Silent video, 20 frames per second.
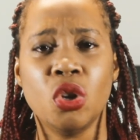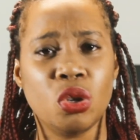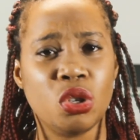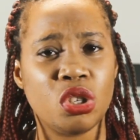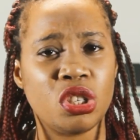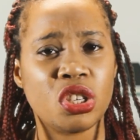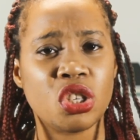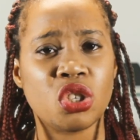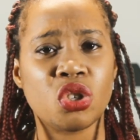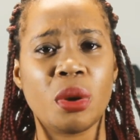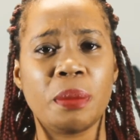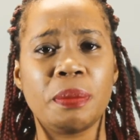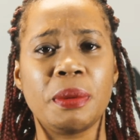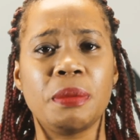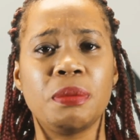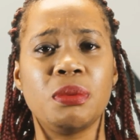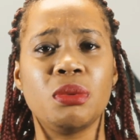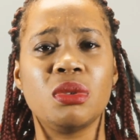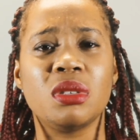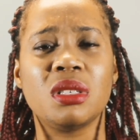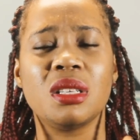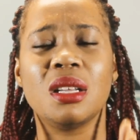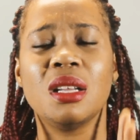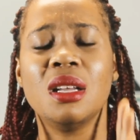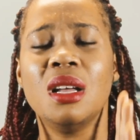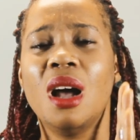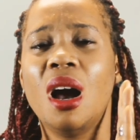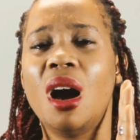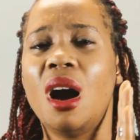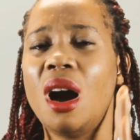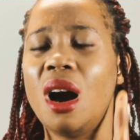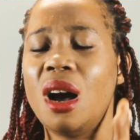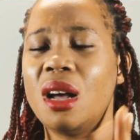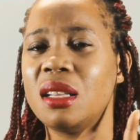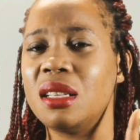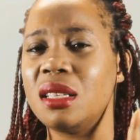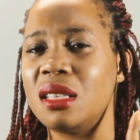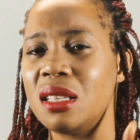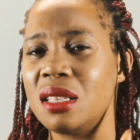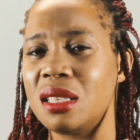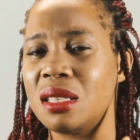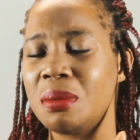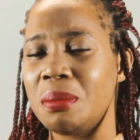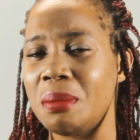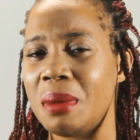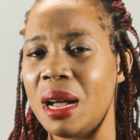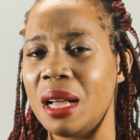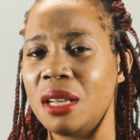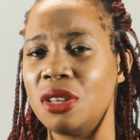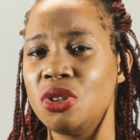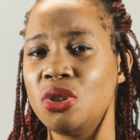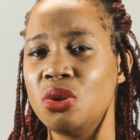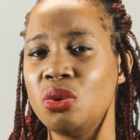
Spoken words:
You see some people, you say, this man,